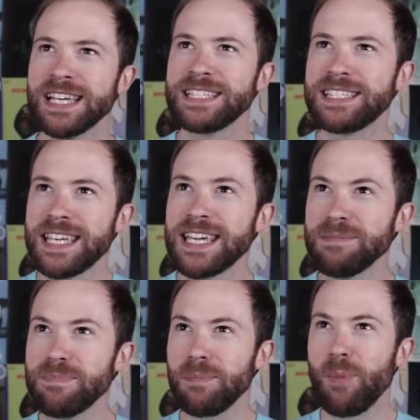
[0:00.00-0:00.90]

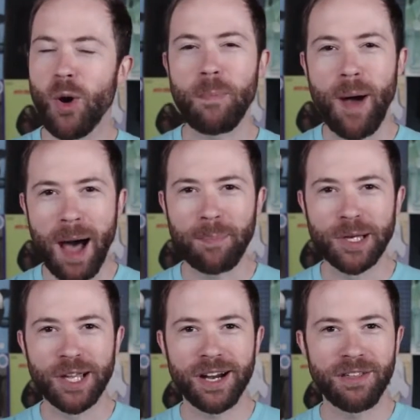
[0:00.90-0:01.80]
seem more
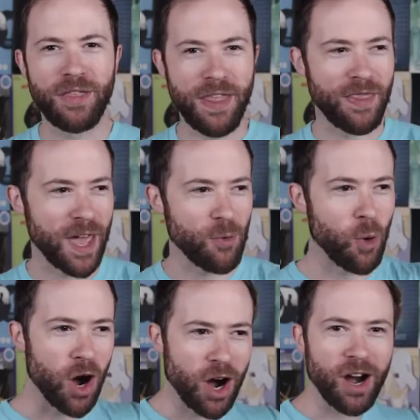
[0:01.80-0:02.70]
popular than they
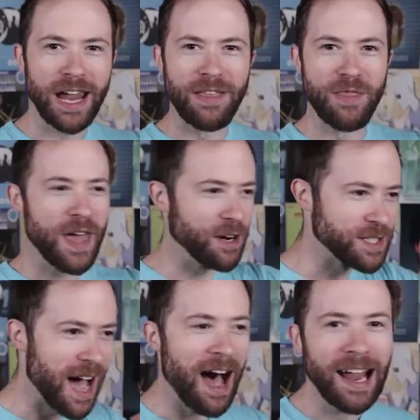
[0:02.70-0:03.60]
were in their
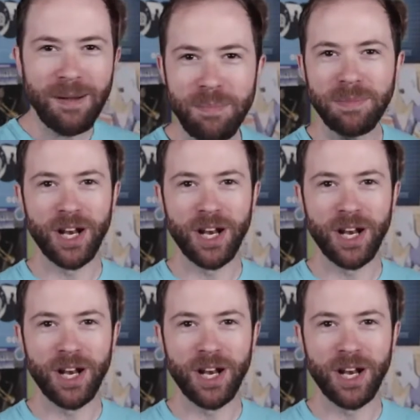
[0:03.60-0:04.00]
time.